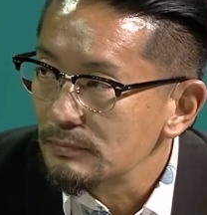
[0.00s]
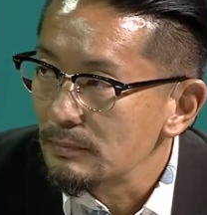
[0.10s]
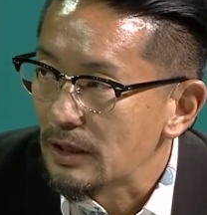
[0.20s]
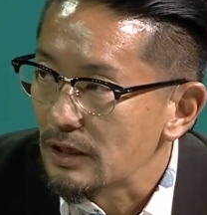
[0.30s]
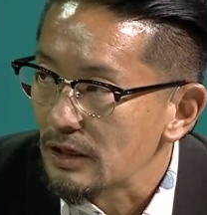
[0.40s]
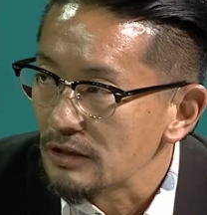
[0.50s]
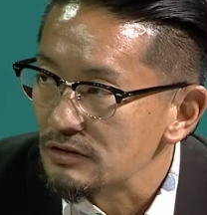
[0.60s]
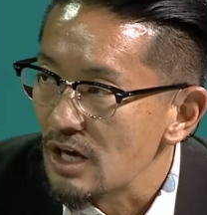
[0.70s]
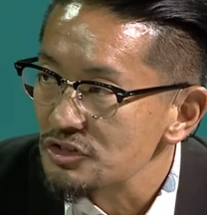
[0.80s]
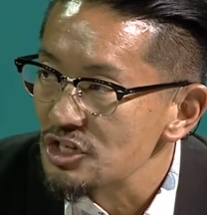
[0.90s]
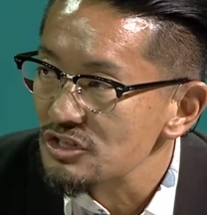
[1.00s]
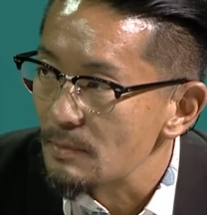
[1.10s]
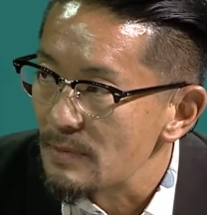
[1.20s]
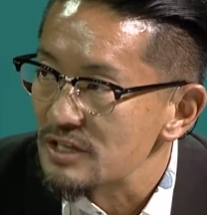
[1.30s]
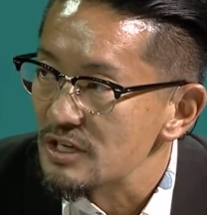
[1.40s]
But it's not just a
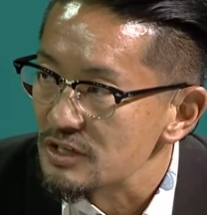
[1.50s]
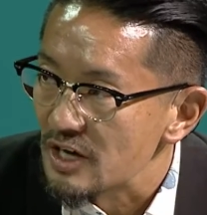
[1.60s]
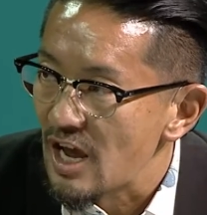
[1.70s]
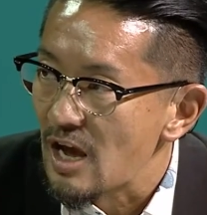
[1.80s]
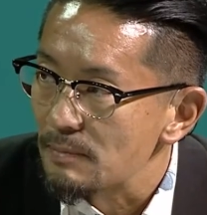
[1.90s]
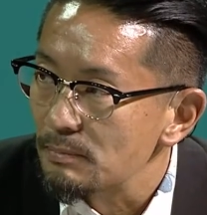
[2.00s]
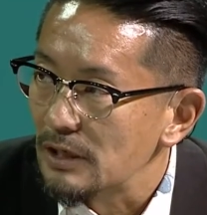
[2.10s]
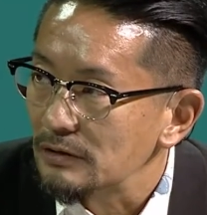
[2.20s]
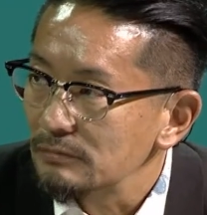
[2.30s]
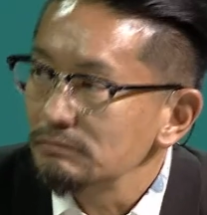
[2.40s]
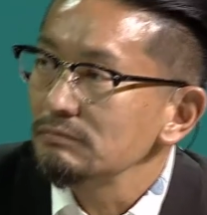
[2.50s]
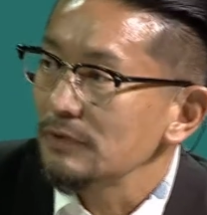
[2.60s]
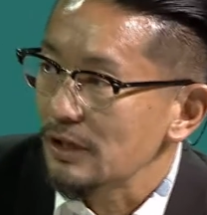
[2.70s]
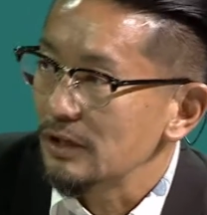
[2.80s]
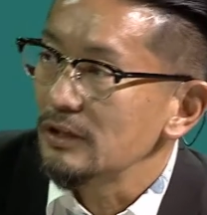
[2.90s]
messaging app, but
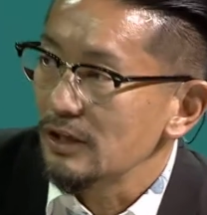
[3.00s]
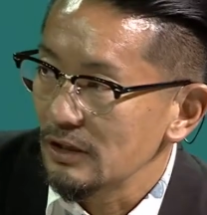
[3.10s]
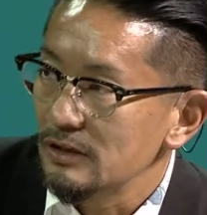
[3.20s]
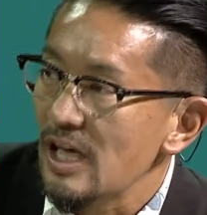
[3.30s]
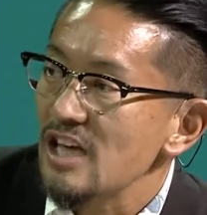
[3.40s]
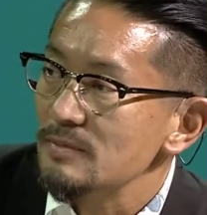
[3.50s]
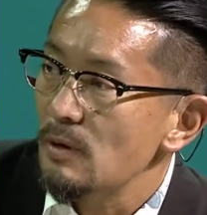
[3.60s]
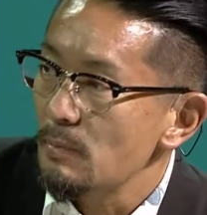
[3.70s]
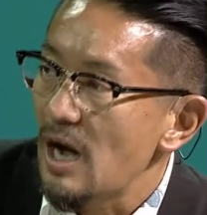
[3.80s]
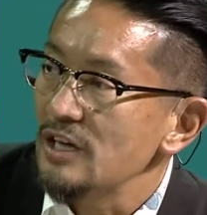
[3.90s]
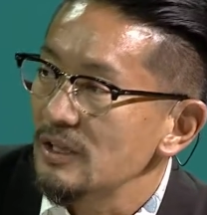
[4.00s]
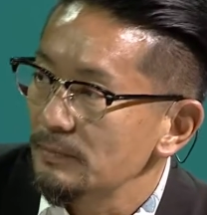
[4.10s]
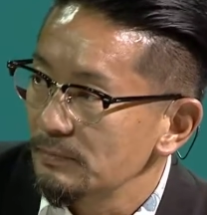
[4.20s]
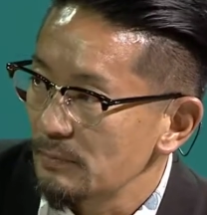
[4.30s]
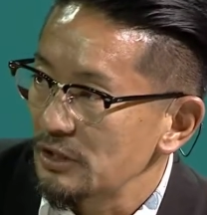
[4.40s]
it does provide
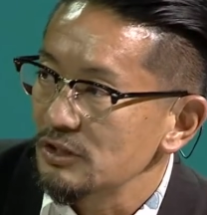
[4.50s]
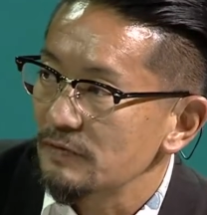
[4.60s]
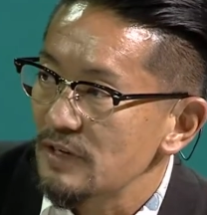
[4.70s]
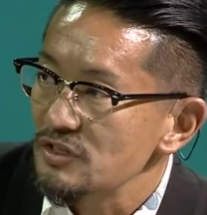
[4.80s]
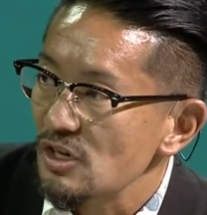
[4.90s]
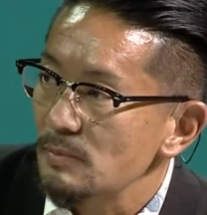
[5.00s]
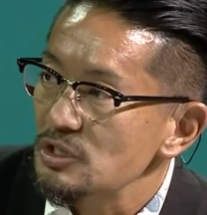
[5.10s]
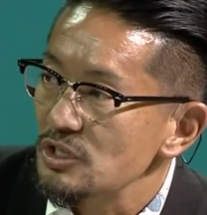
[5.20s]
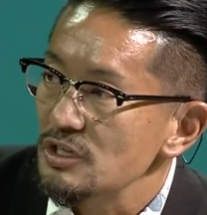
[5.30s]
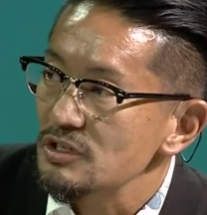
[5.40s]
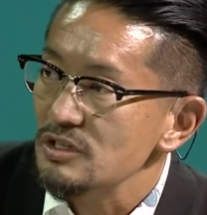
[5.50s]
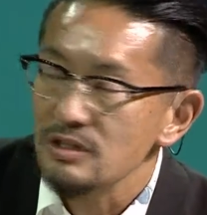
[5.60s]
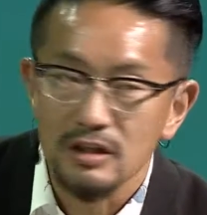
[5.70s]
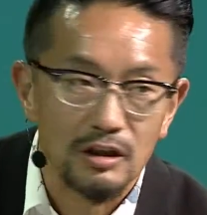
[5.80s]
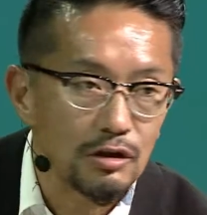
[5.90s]
many different
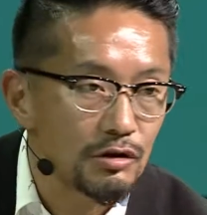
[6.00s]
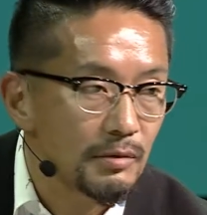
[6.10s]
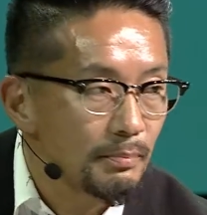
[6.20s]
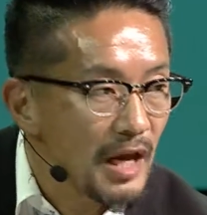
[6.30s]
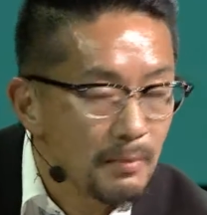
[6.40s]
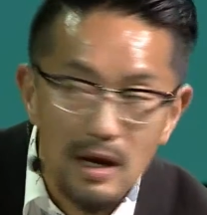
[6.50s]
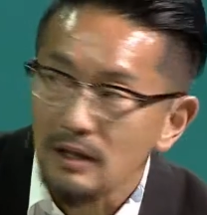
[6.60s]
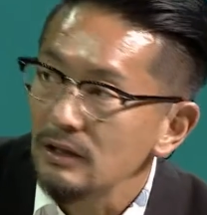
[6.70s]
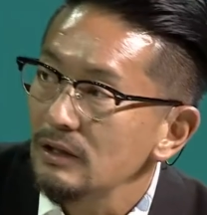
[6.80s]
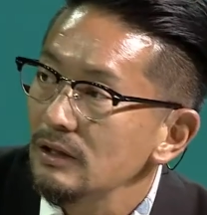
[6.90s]
services, including payment,